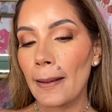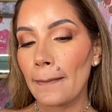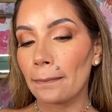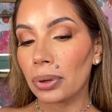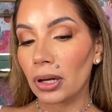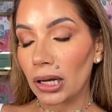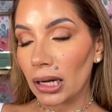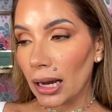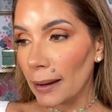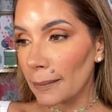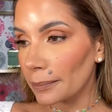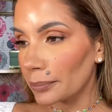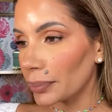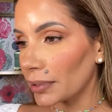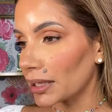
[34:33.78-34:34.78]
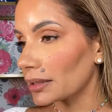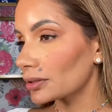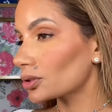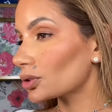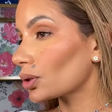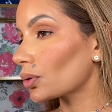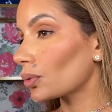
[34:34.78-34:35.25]
plumping.
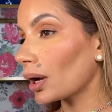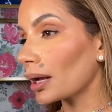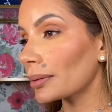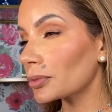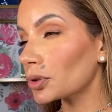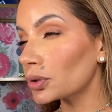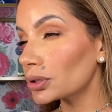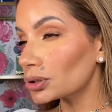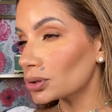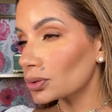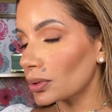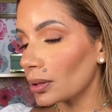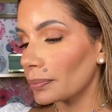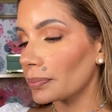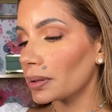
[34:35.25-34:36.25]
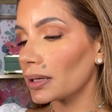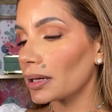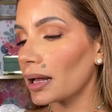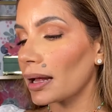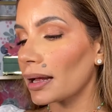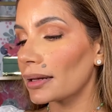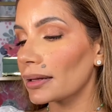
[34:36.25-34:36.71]
So I'm going to
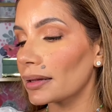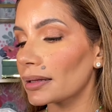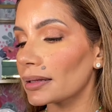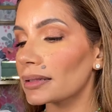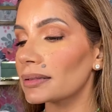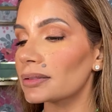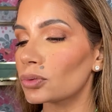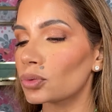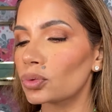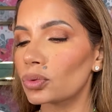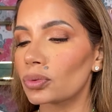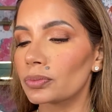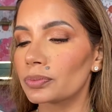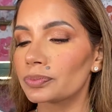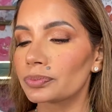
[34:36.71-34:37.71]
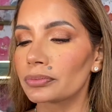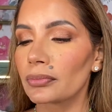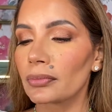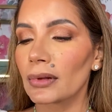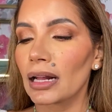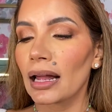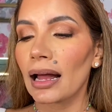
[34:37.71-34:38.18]
apply this. Ooh,
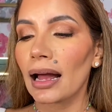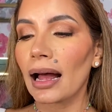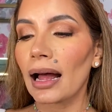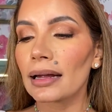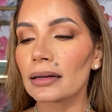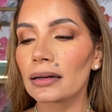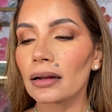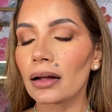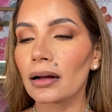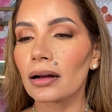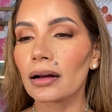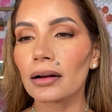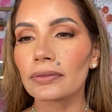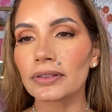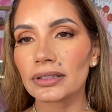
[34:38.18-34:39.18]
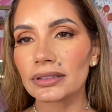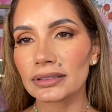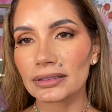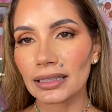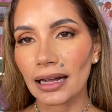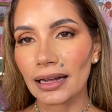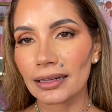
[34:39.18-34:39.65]
I love the
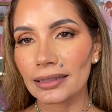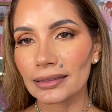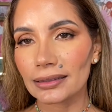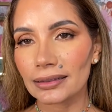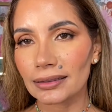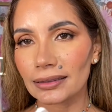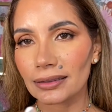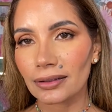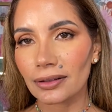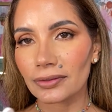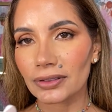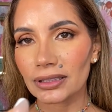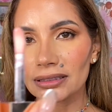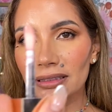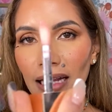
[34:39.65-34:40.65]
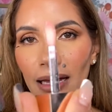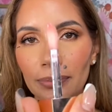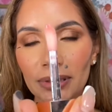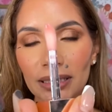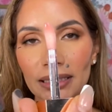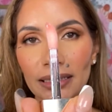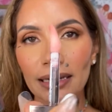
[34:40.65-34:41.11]
size of this
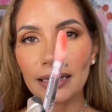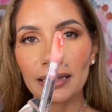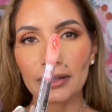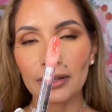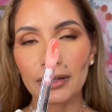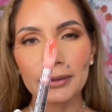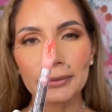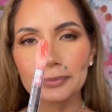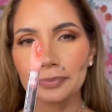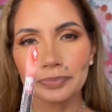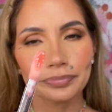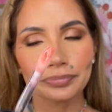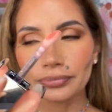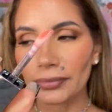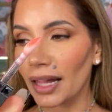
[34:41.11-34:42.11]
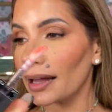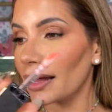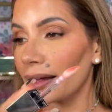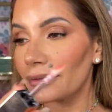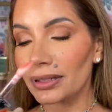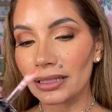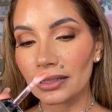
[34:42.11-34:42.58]
applicator. I
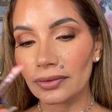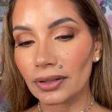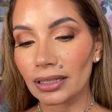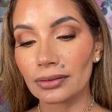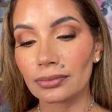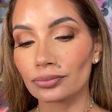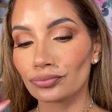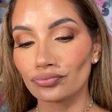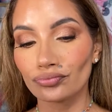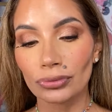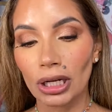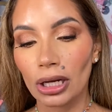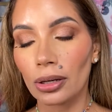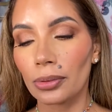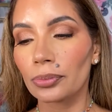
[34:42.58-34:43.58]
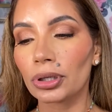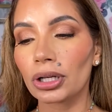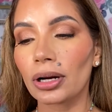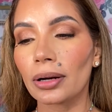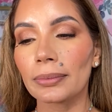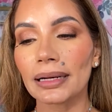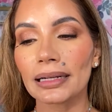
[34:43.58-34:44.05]
haven't even put it
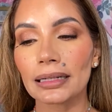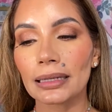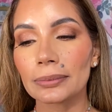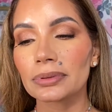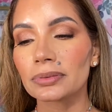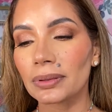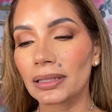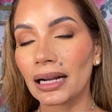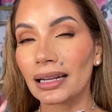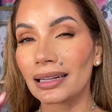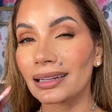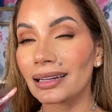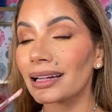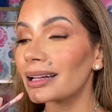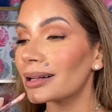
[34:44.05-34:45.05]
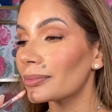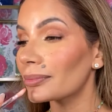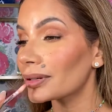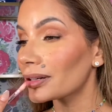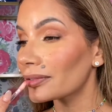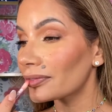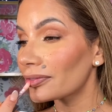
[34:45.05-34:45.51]
on my lips, but I am
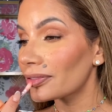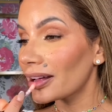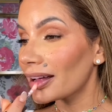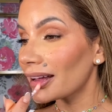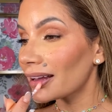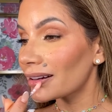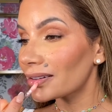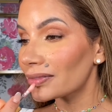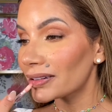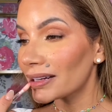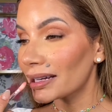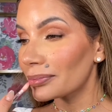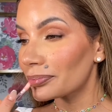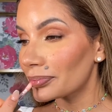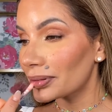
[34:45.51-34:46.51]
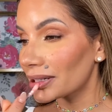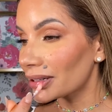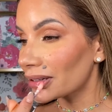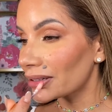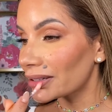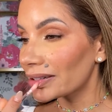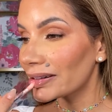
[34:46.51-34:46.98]
a fan of like
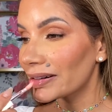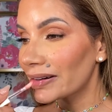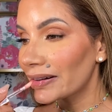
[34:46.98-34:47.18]
bigger.